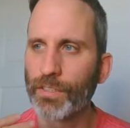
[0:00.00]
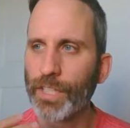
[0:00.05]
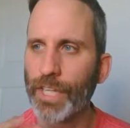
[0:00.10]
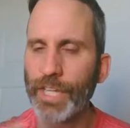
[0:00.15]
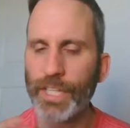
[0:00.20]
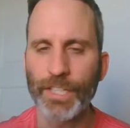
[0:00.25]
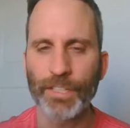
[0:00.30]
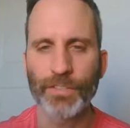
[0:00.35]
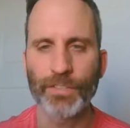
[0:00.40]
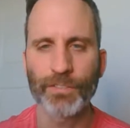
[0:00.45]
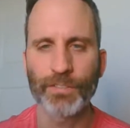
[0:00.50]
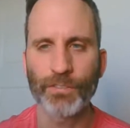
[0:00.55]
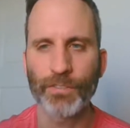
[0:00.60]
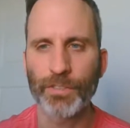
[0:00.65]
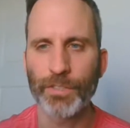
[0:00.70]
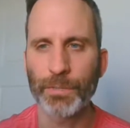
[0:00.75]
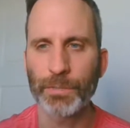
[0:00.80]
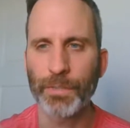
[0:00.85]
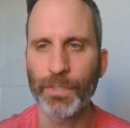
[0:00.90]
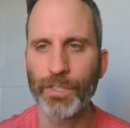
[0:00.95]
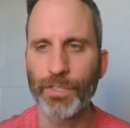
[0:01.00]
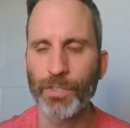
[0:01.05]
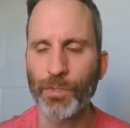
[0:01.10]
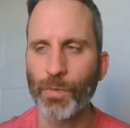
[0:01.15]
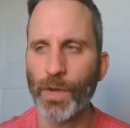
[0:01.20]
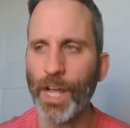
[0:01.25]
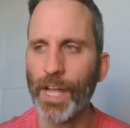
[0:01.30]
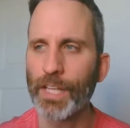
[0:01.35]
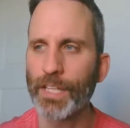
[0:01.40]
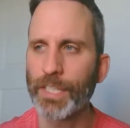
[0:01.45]
any sort of
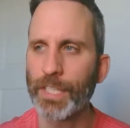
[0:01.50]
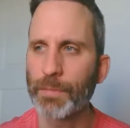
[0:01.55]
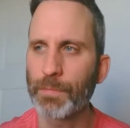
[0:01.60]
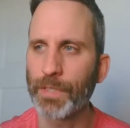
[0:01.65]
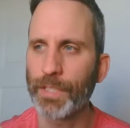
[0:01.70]
spirituality,